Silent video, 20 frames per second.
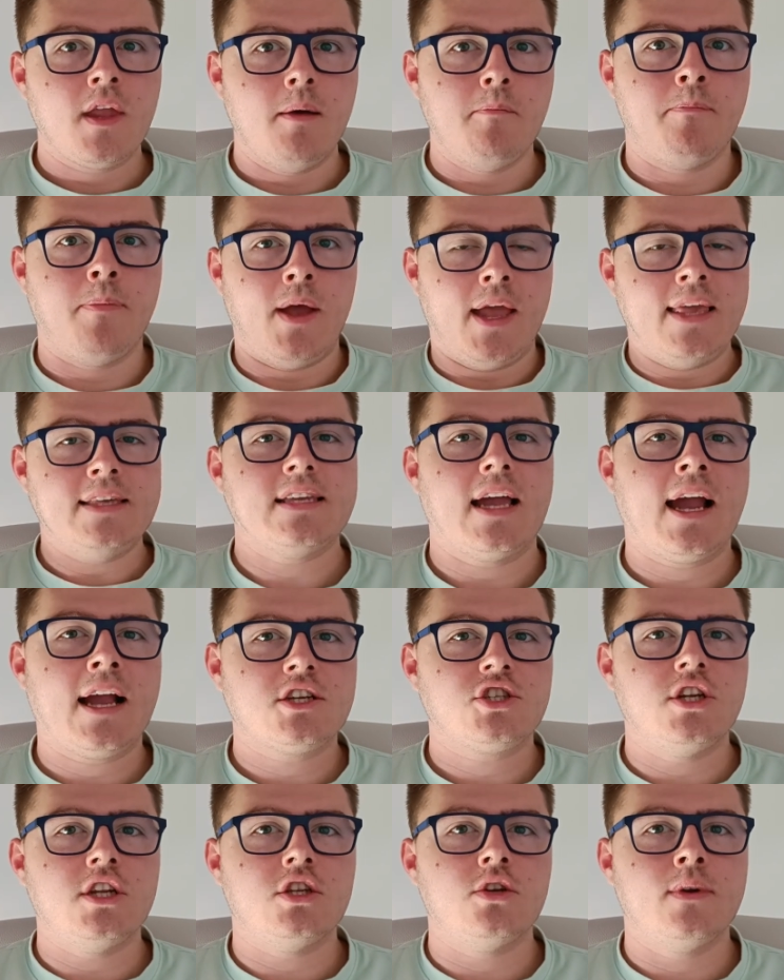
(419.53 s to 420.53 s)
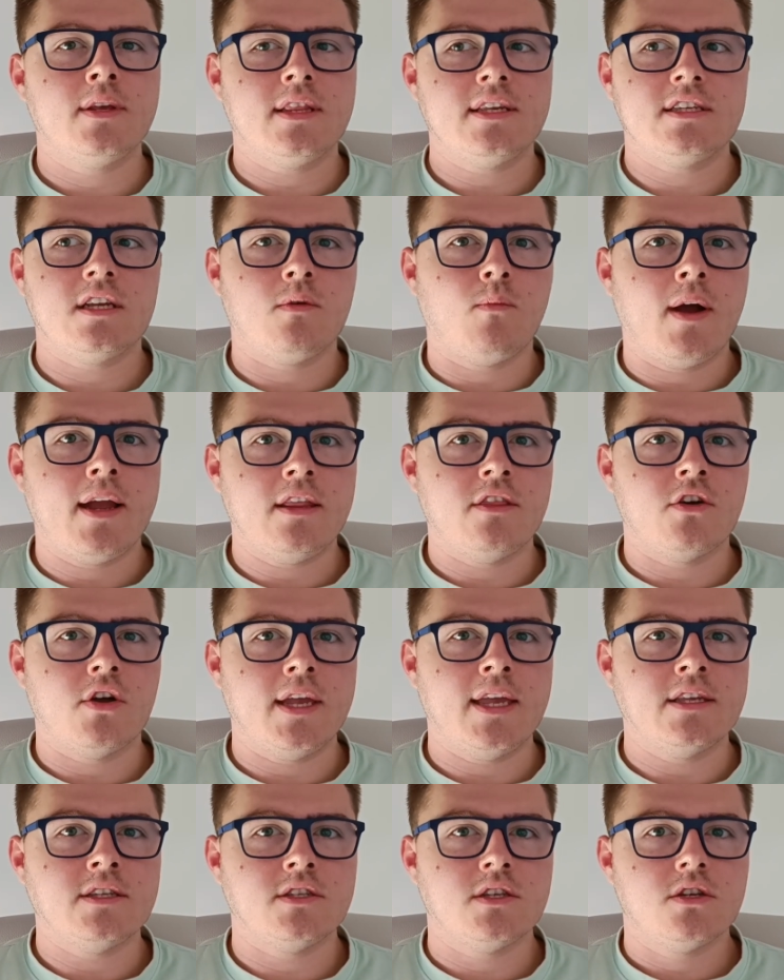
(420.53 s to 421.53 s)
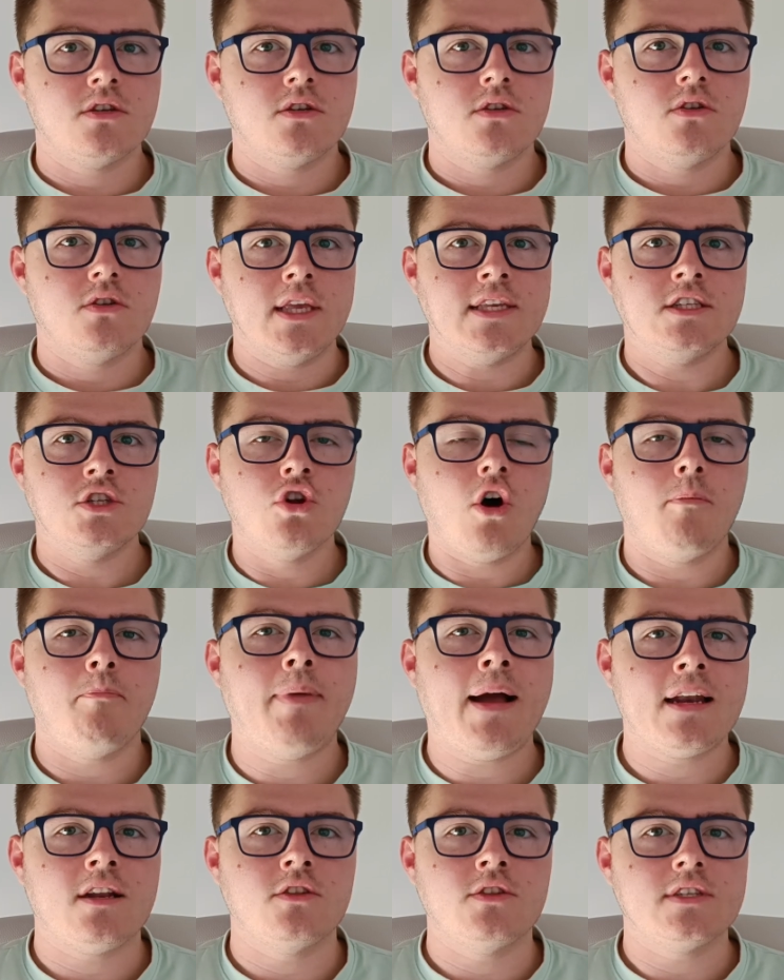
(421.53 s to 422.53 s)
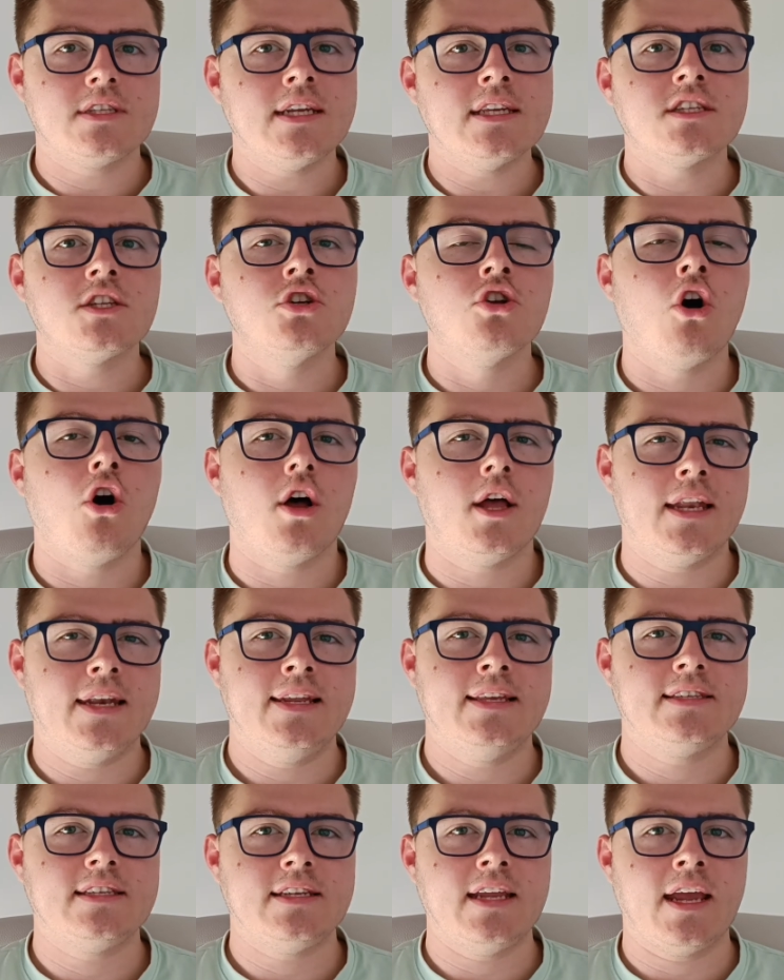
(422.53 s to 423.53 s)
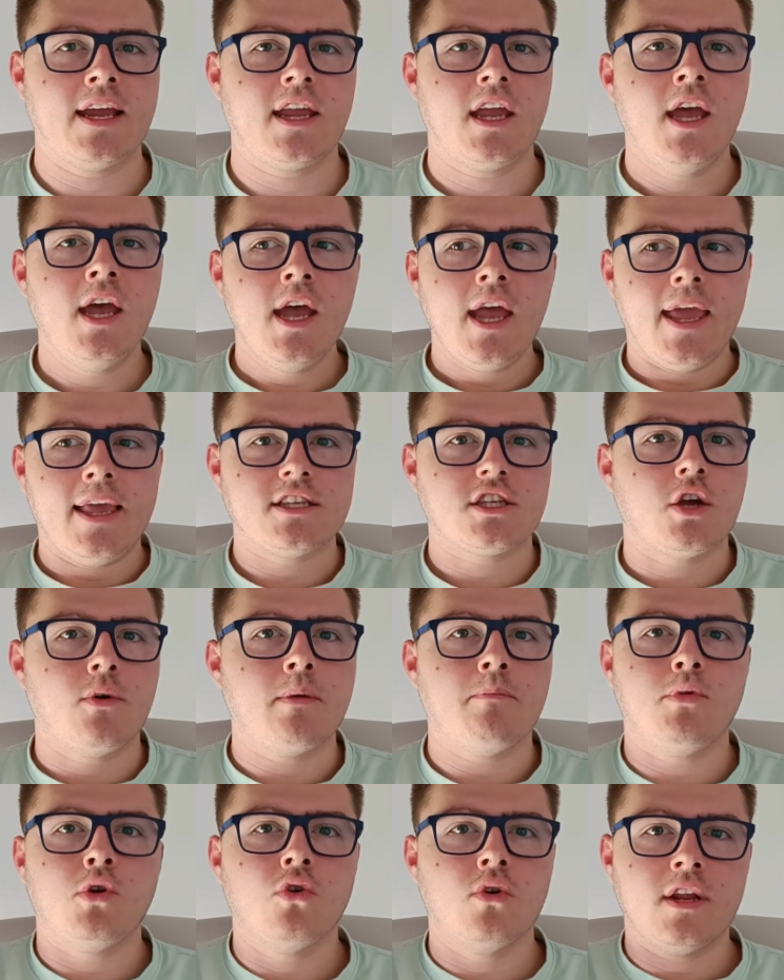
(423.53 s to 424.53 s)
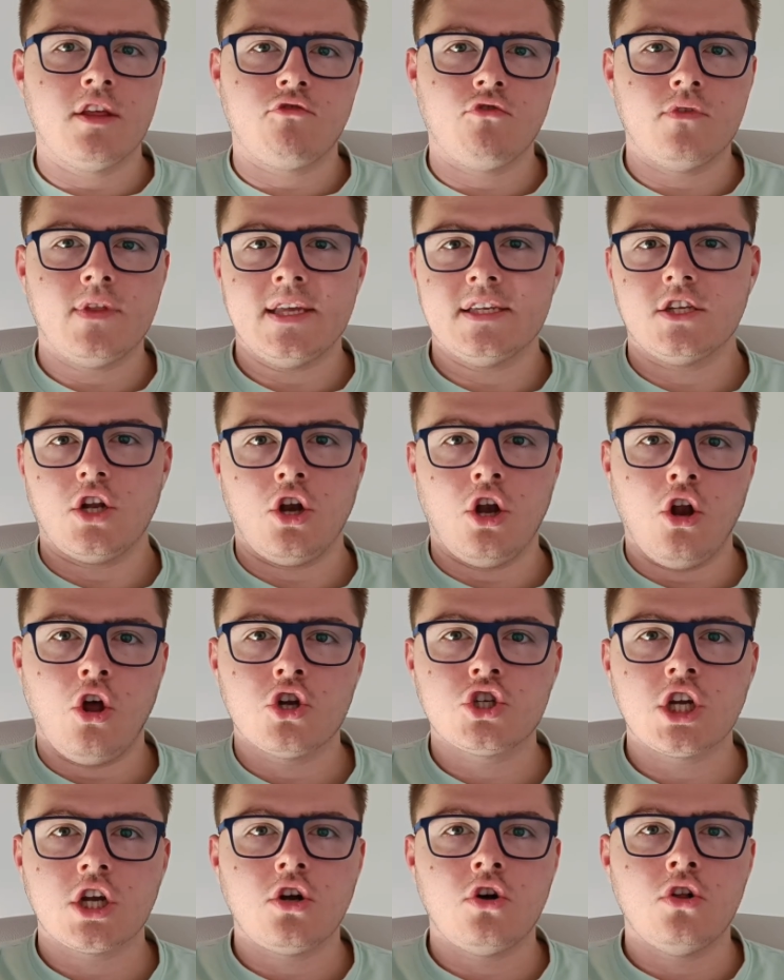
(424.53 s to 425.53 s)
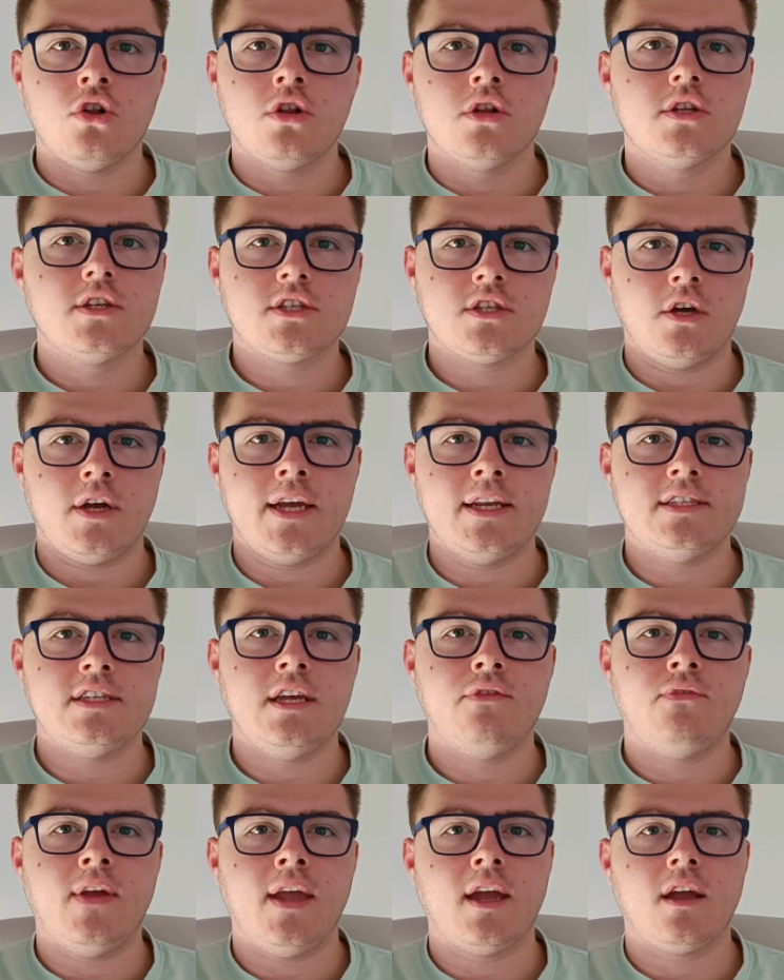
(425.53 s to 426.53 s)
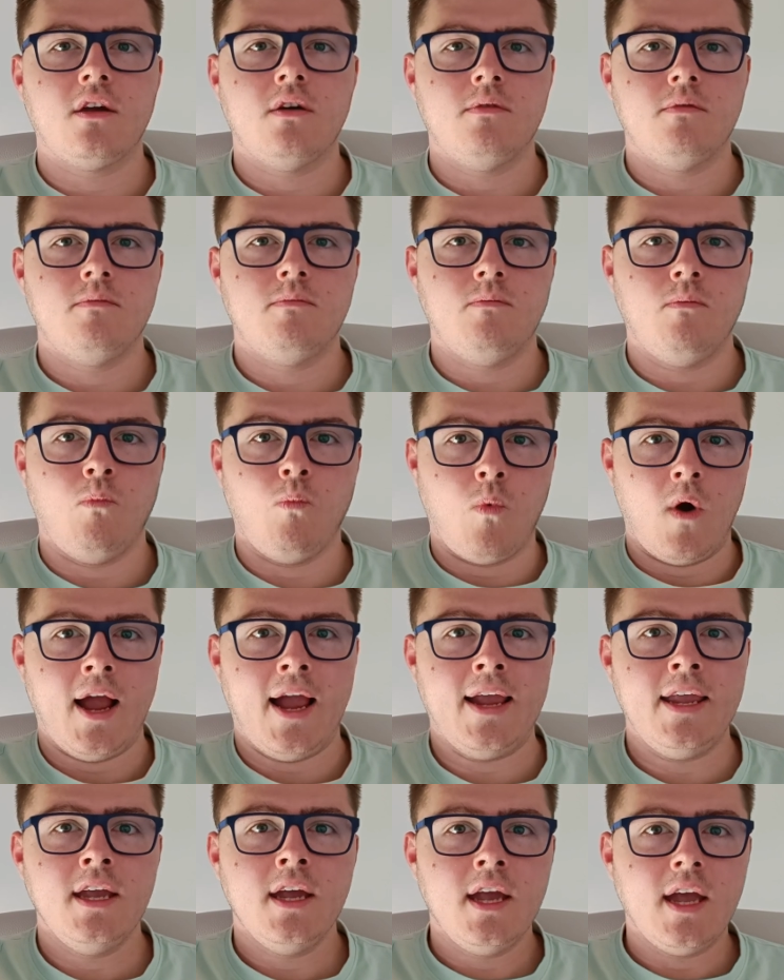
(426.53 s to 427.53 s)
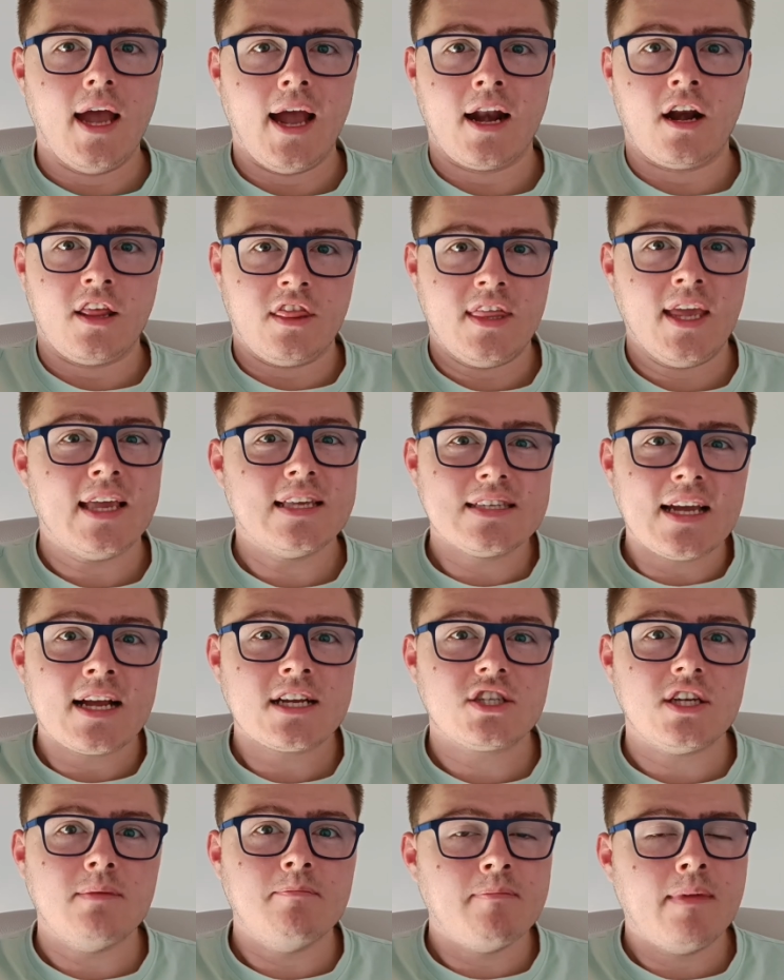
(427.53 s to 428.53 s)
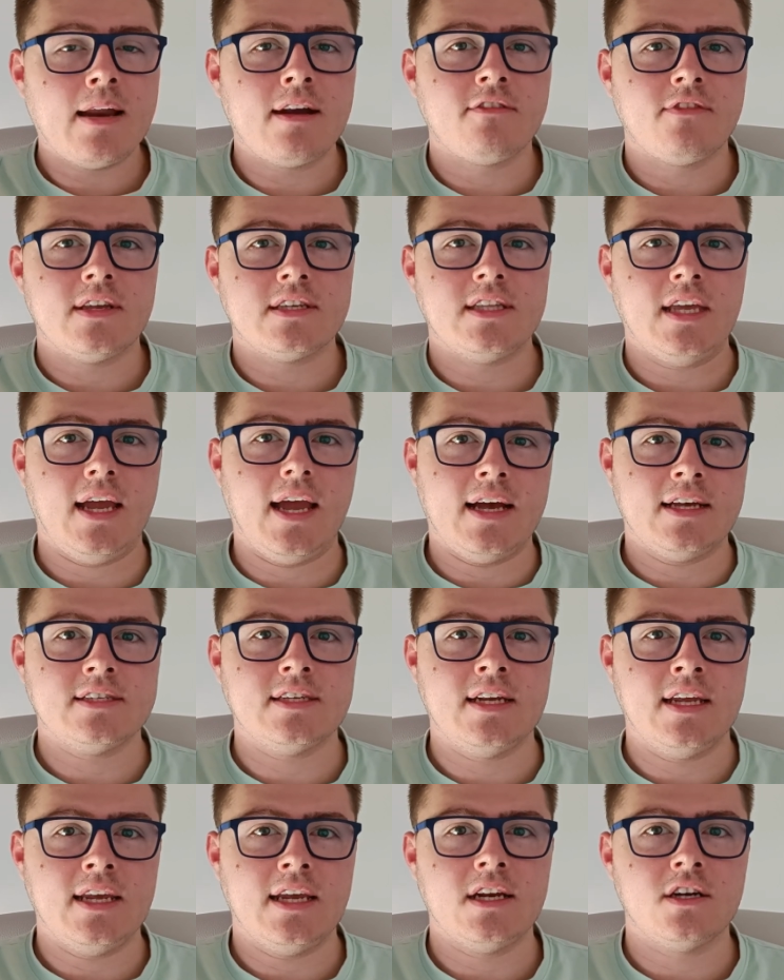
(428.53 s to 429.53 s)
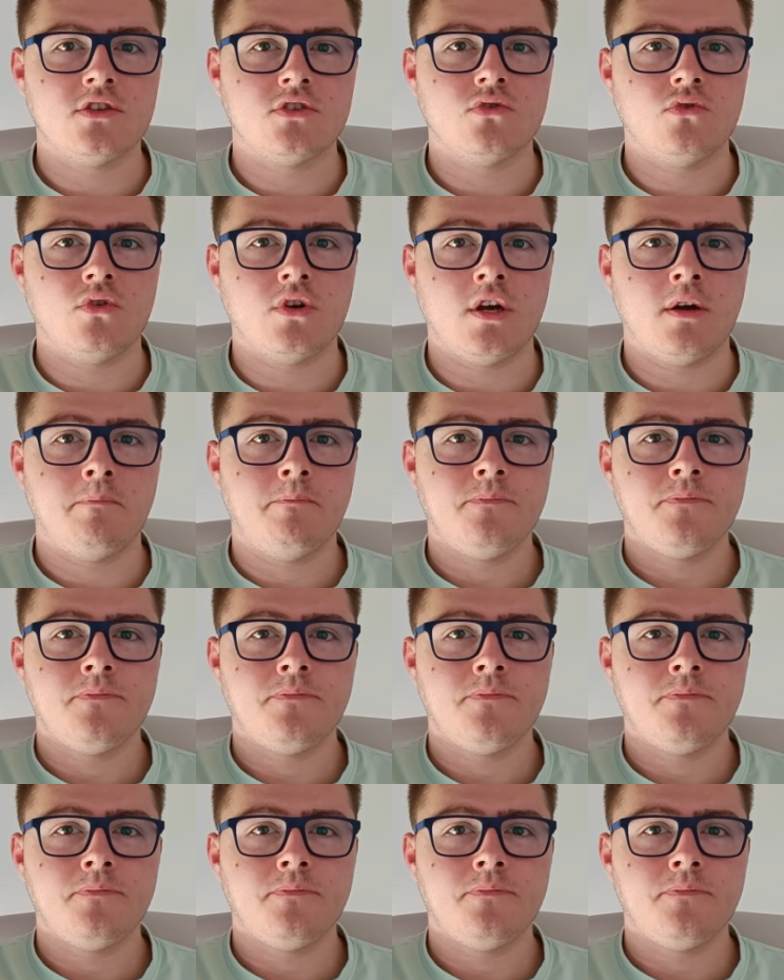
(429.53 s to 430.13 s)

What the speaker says: But he's actually doing this in a way that is not balanced. It's not holistic. It's going purely through this logical, scientific way. And I think it's actually manifesting as an eating disorder.